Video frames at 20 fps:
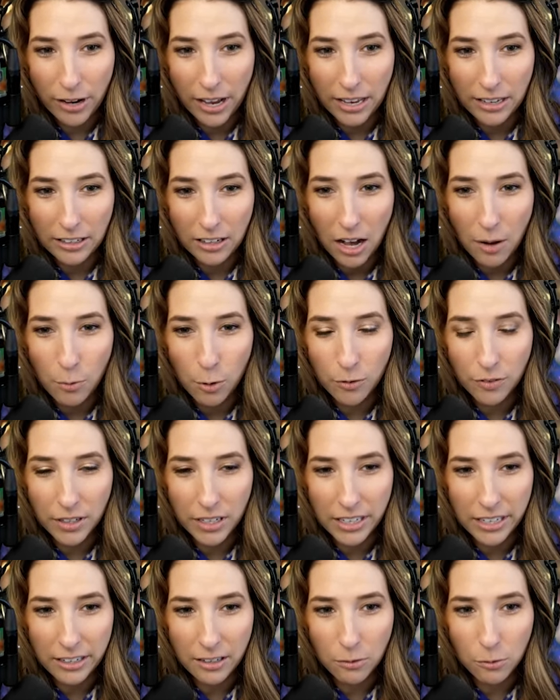Okay, come
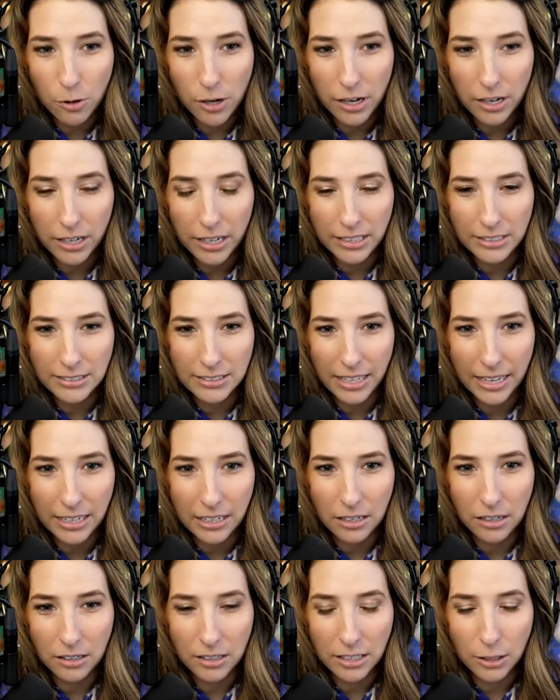over here where it's
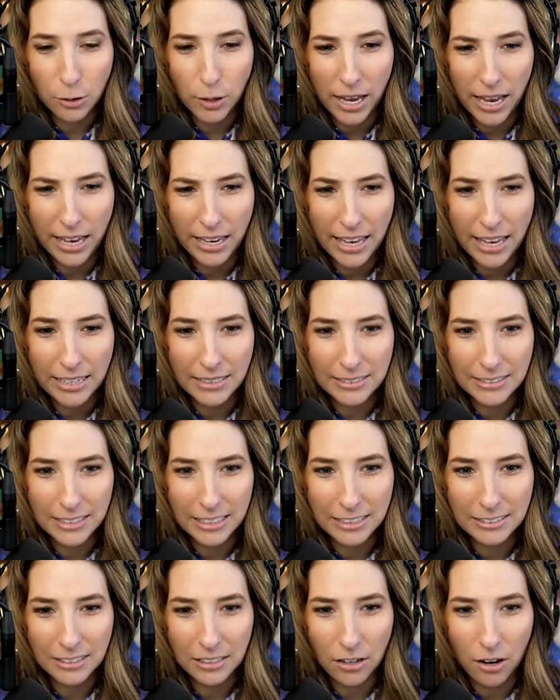like it can't
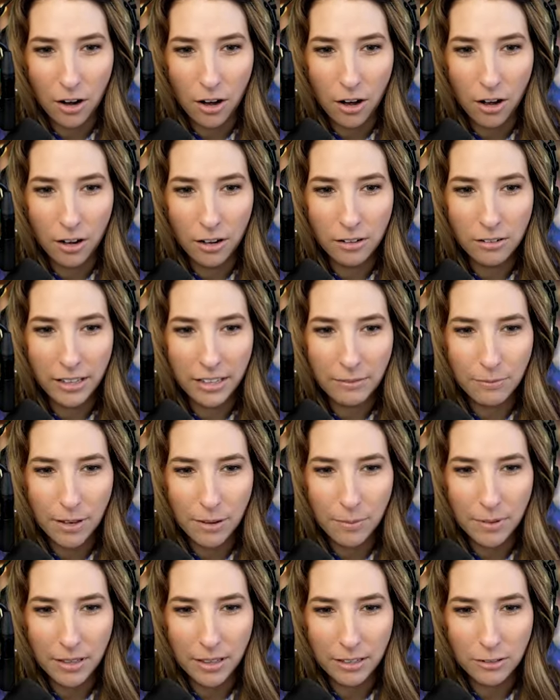see us at all. Like
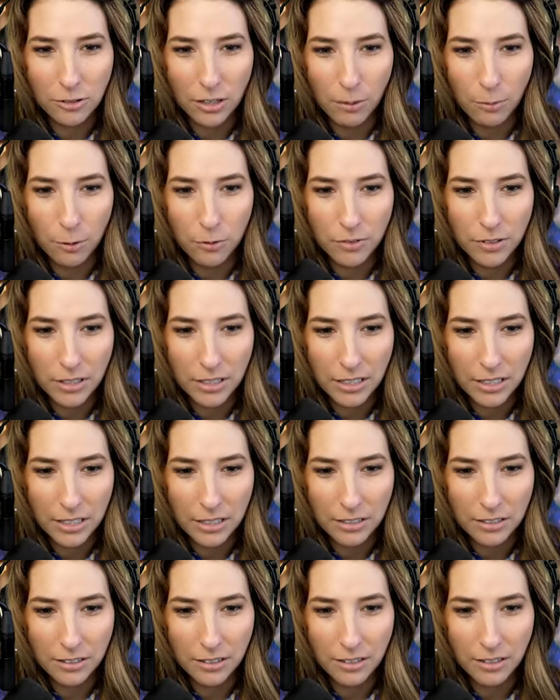maybe like drop over
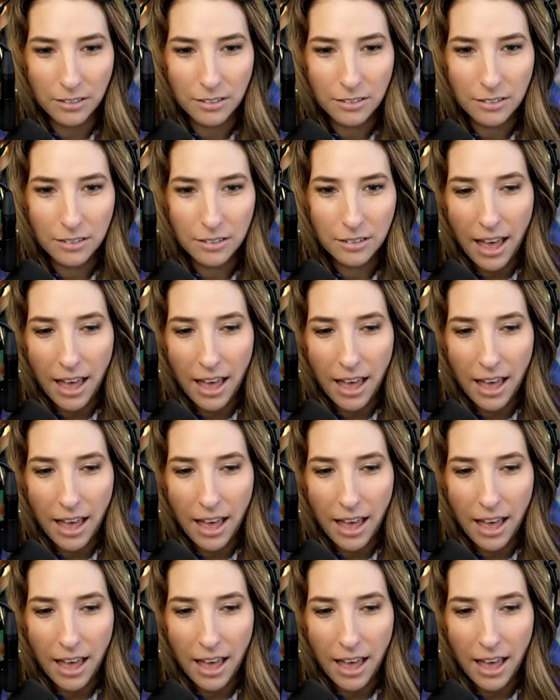here.